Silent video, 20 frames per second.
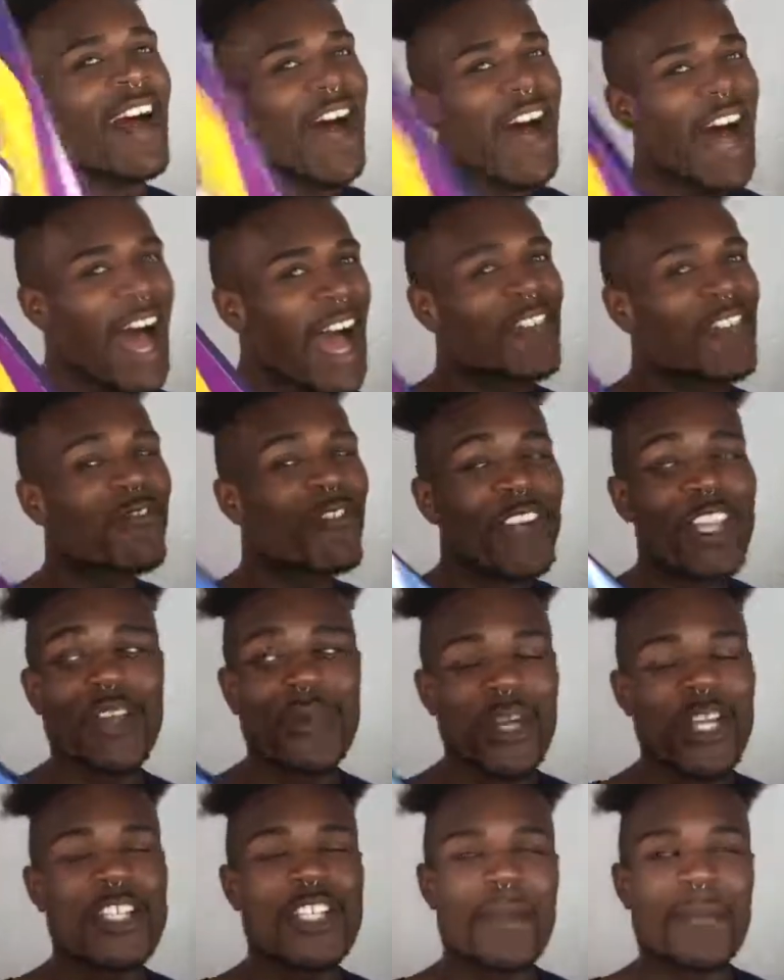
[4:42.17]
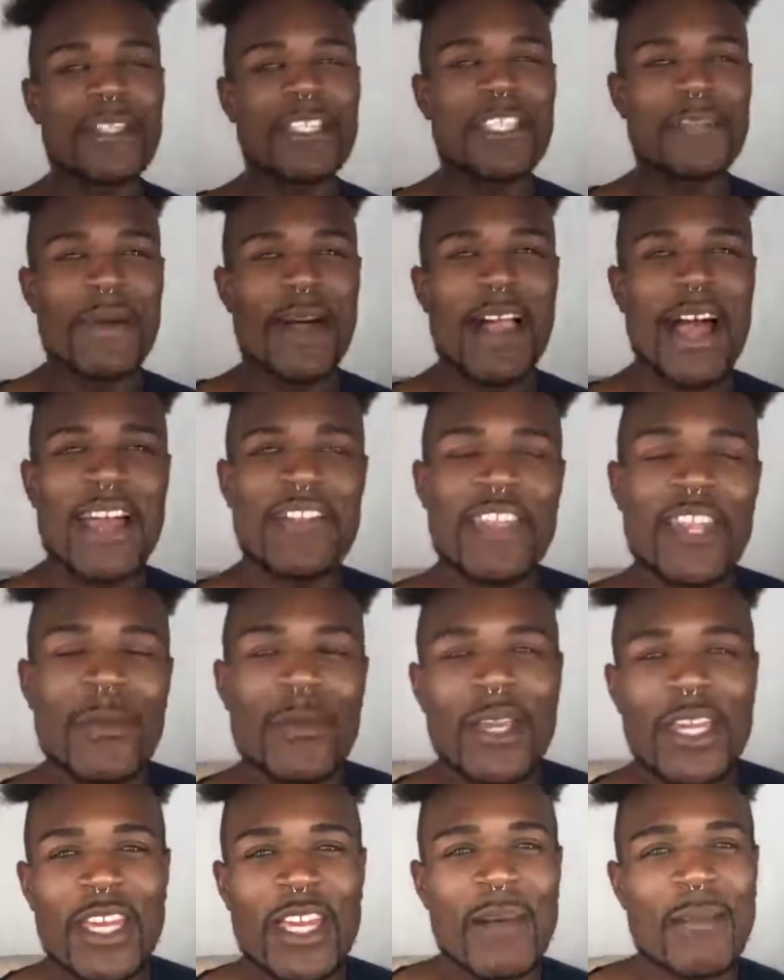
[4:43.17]
I really want to jump into this palette. I think
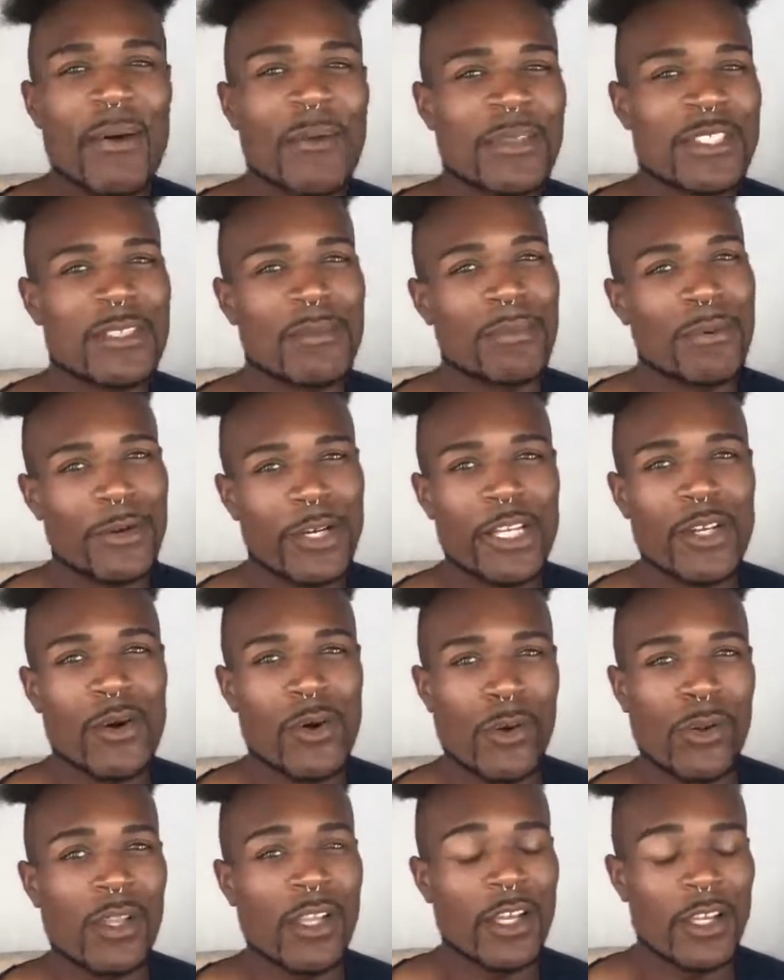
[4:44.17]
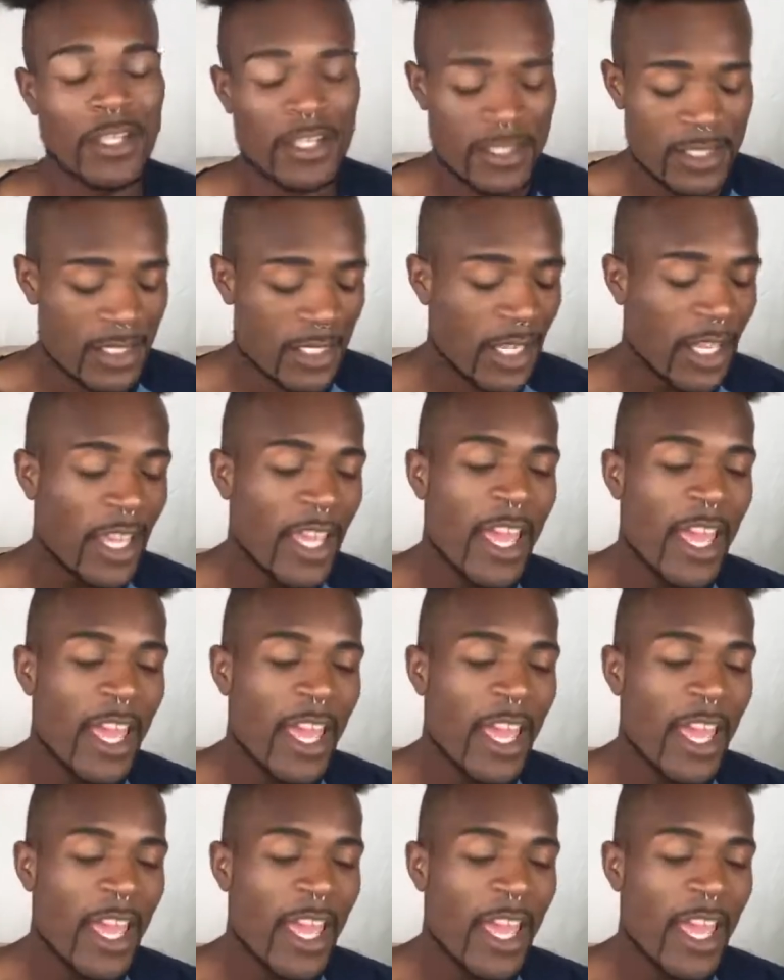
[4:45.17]
we can come up with some pretty cool looks.